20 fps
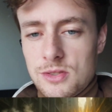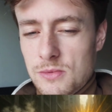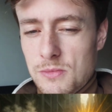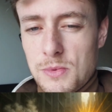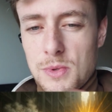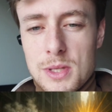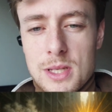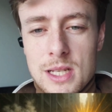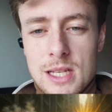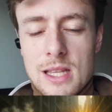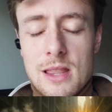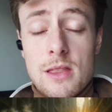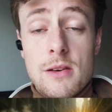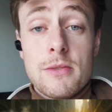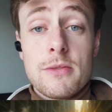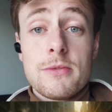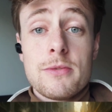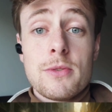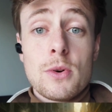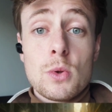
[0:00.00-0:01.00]
and really get the
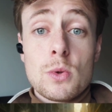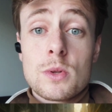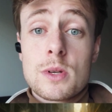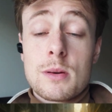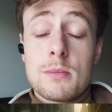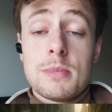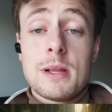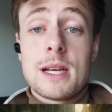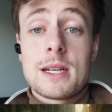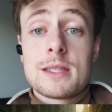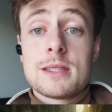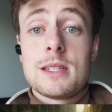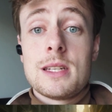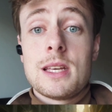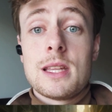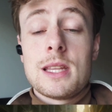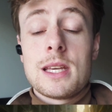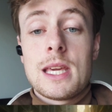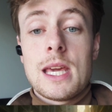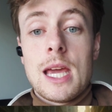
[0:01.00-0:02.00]
full complexity
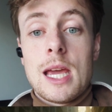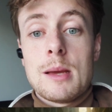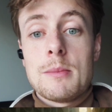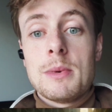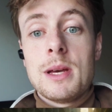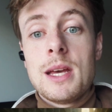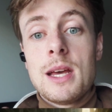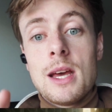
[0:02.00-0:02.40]
of the game.